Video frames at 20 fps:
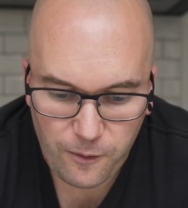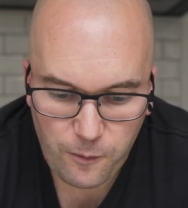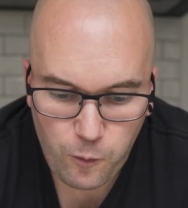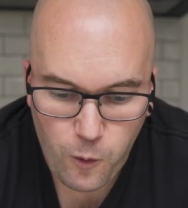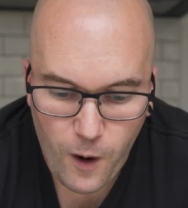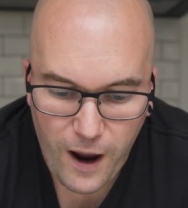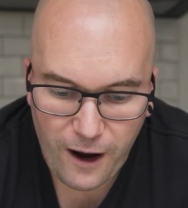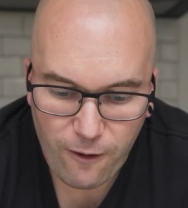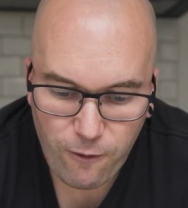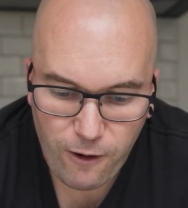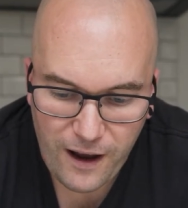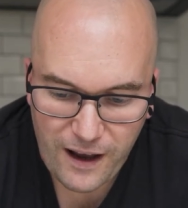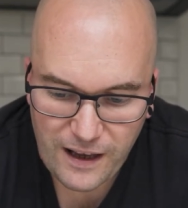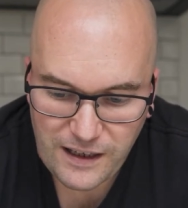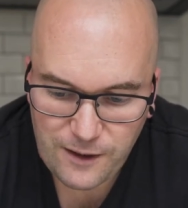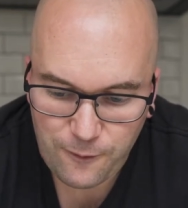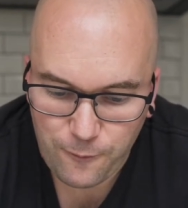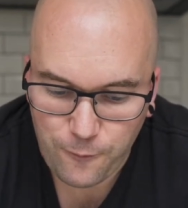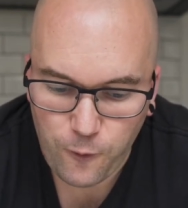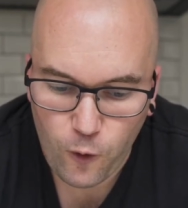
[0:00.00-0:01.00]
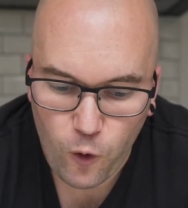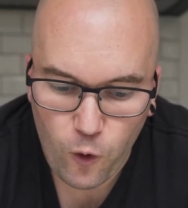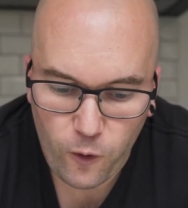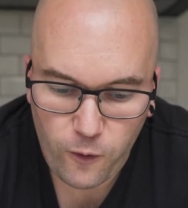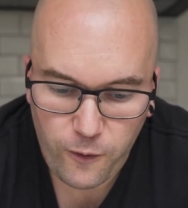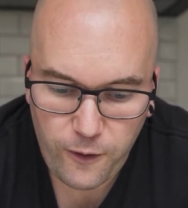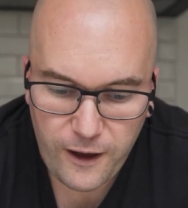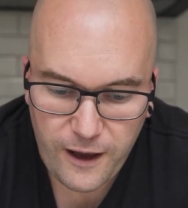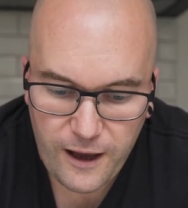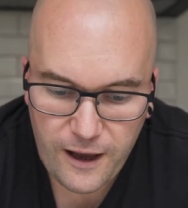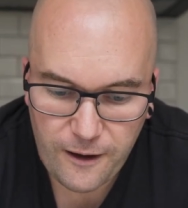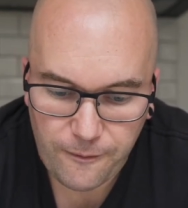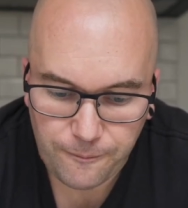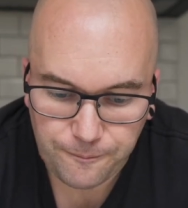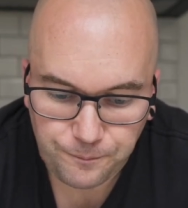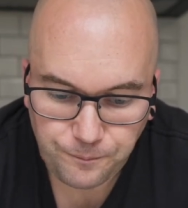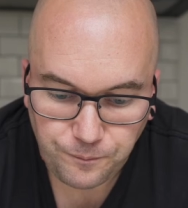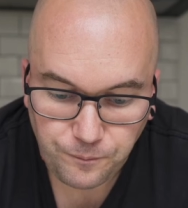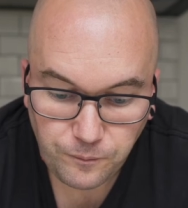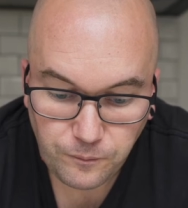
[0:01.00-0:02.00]
whereas for the
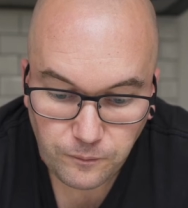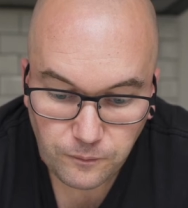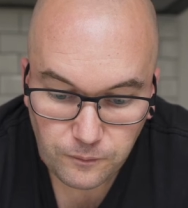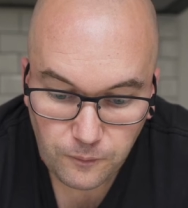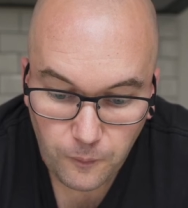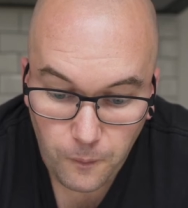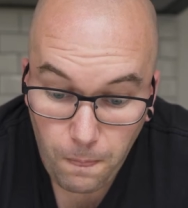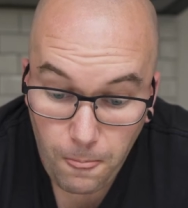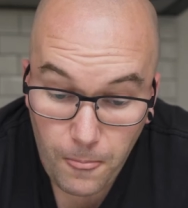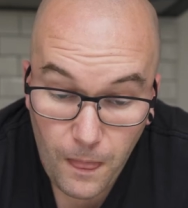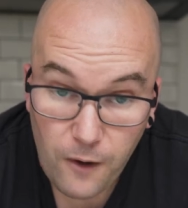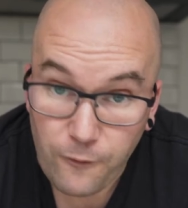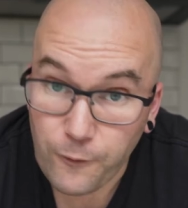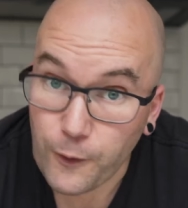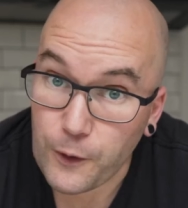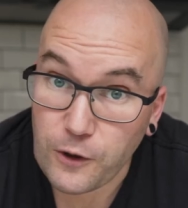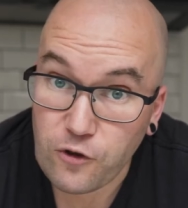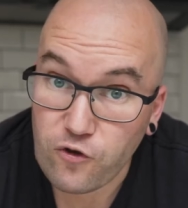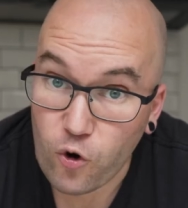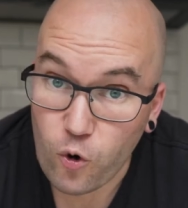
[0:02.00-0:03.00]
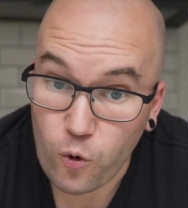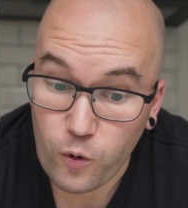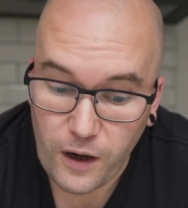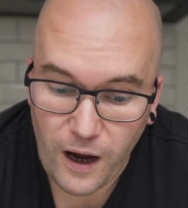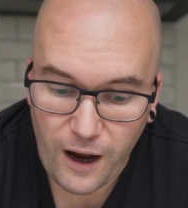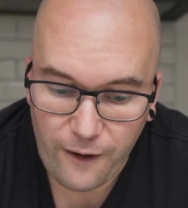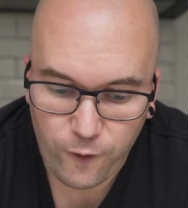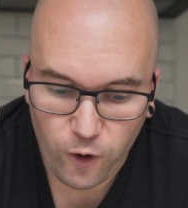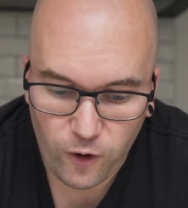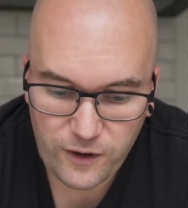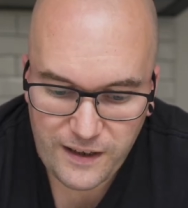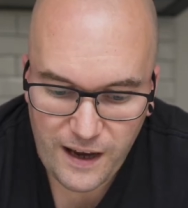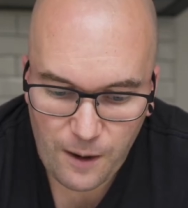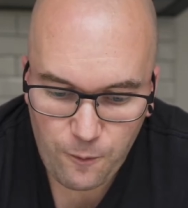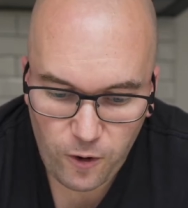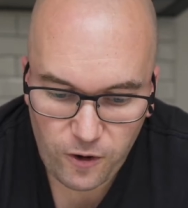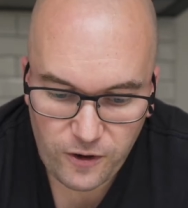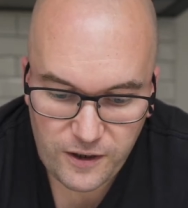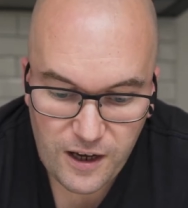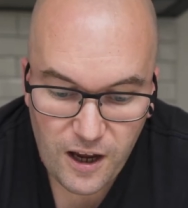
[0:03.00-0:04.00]
drone I've got set
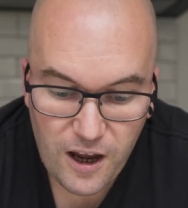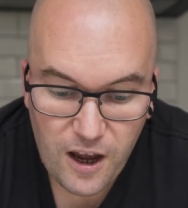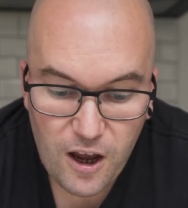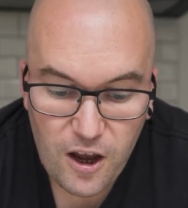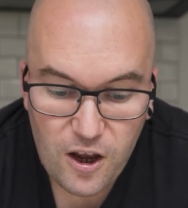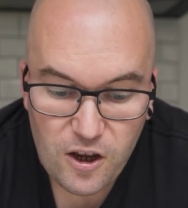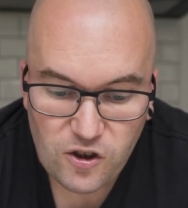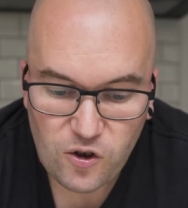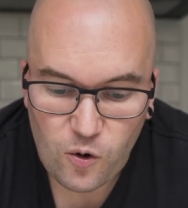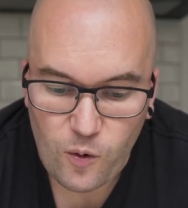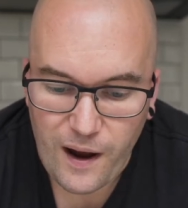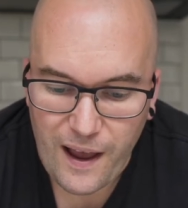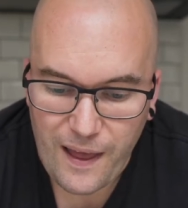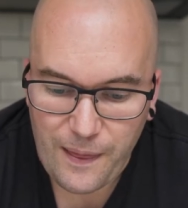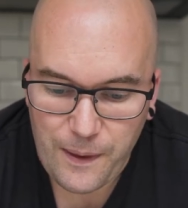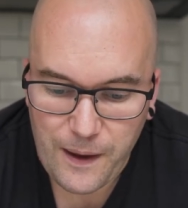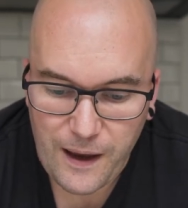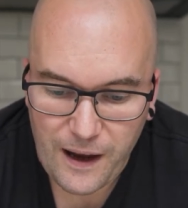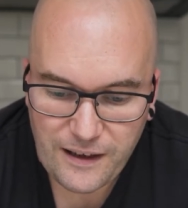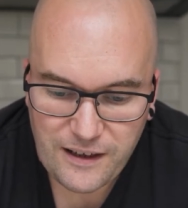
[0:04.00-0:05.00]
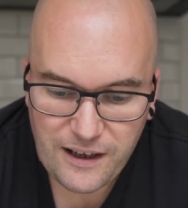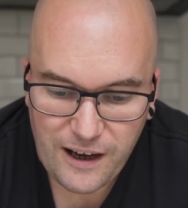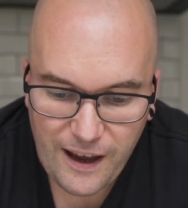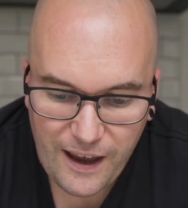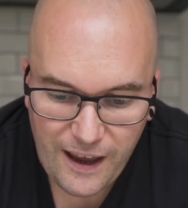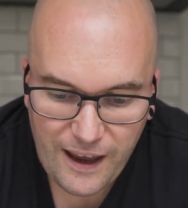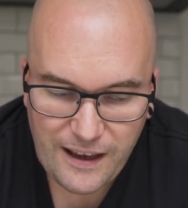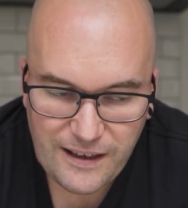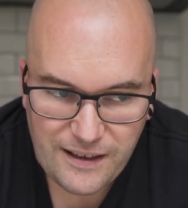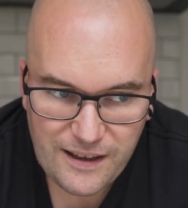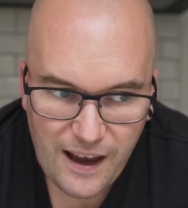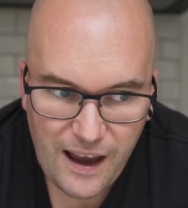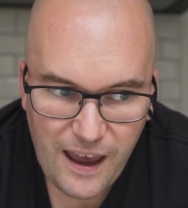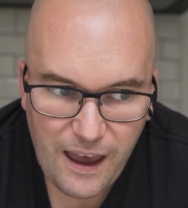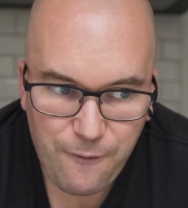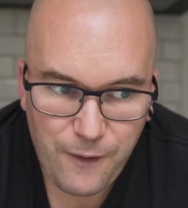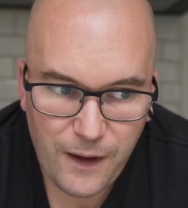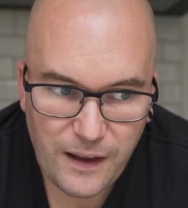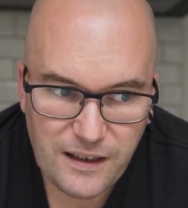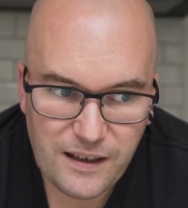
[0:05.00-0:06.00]
ones. So the idea is that
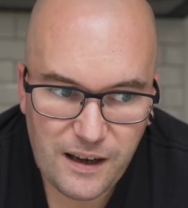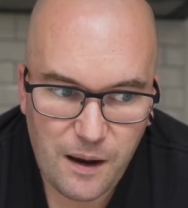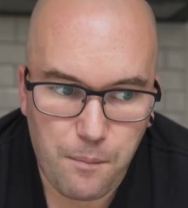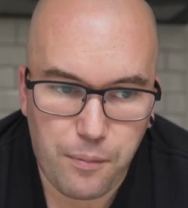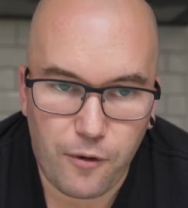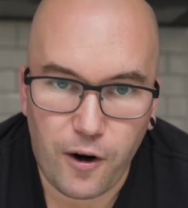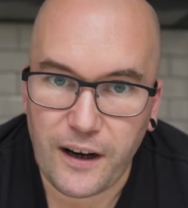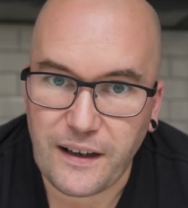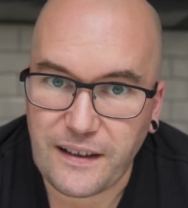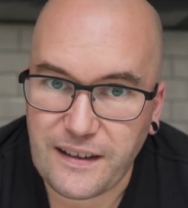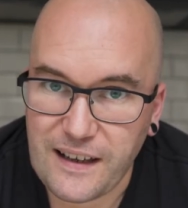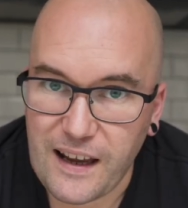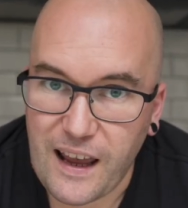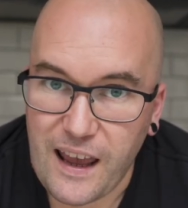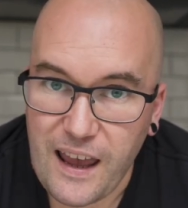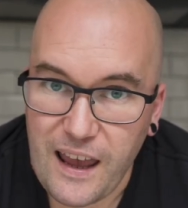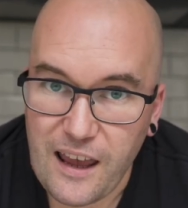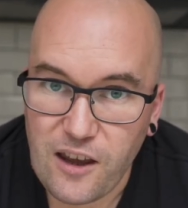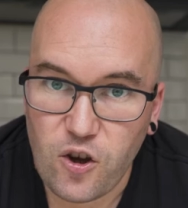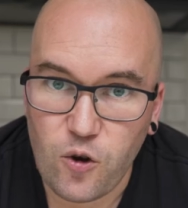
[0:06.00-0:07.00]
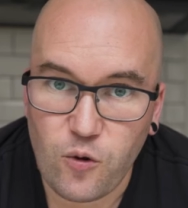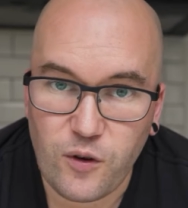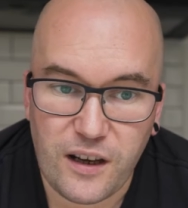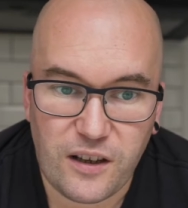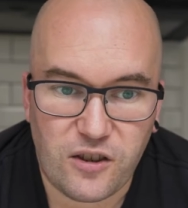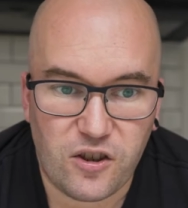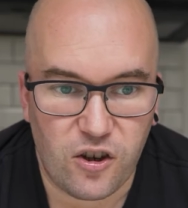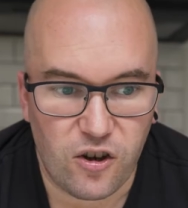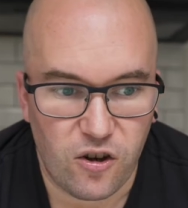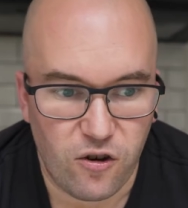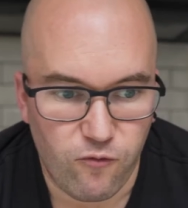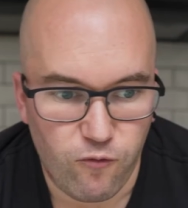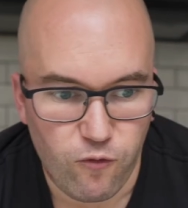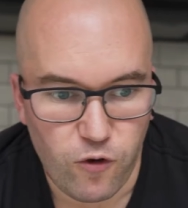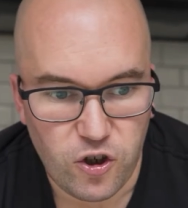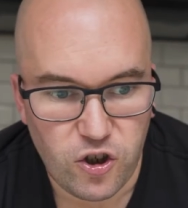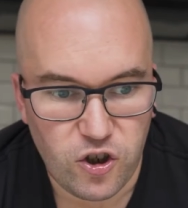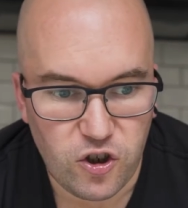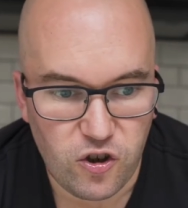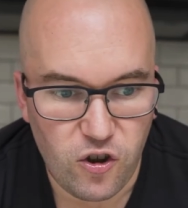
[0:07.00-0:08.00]
if it's a bright day, you need to
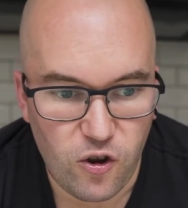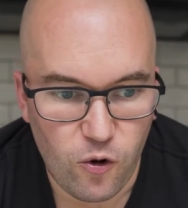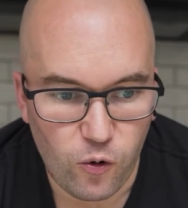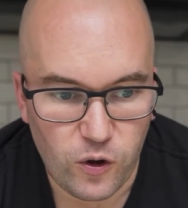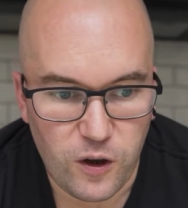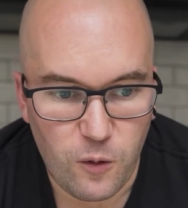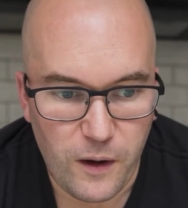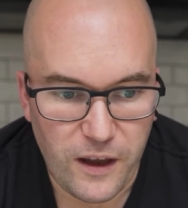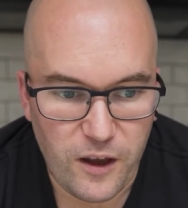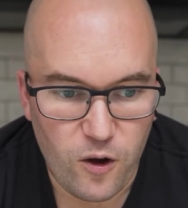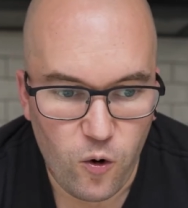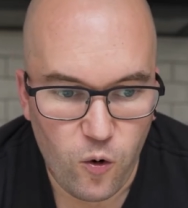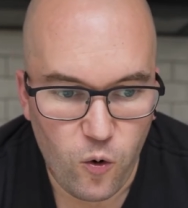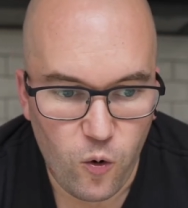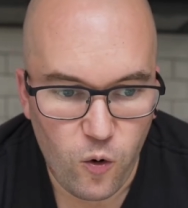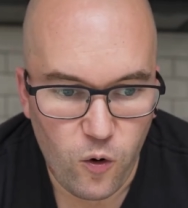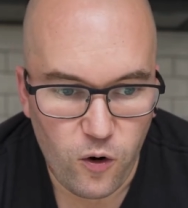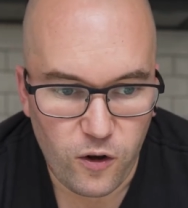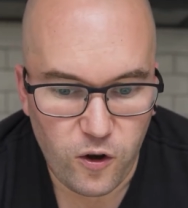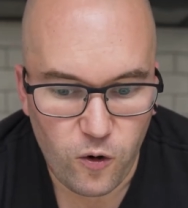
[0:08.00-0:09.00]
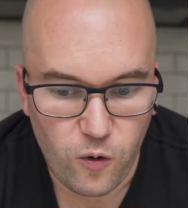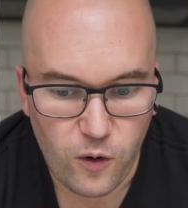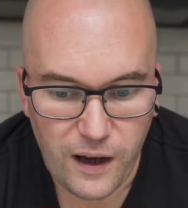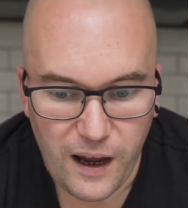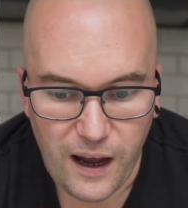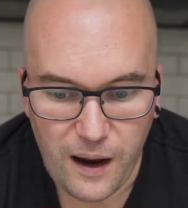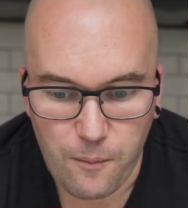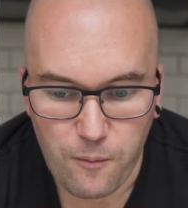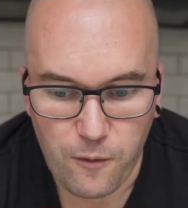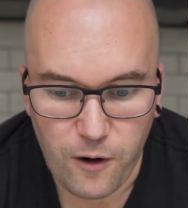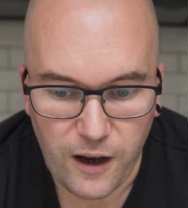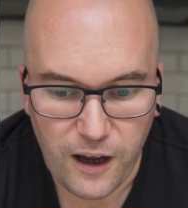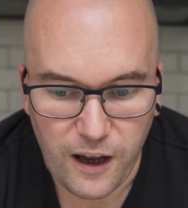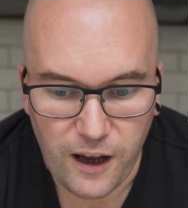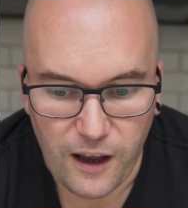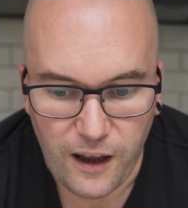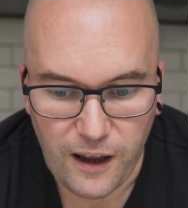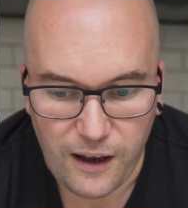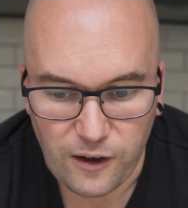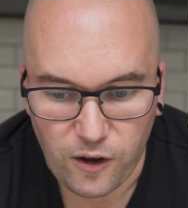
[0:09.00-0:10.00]
the only way your camera
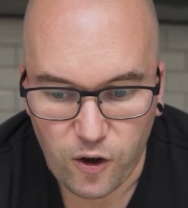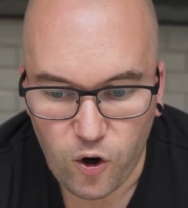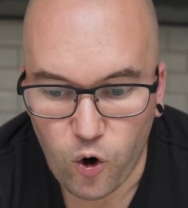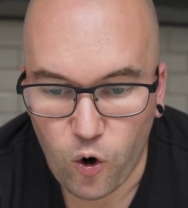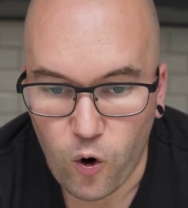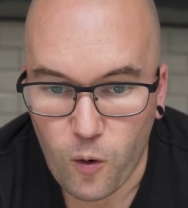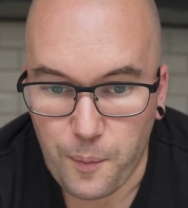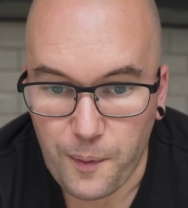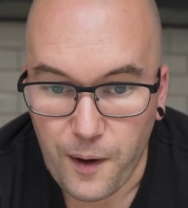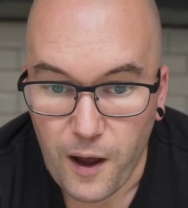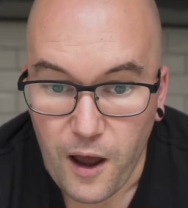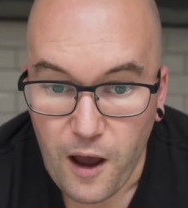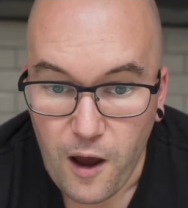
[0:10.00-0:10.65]
can cope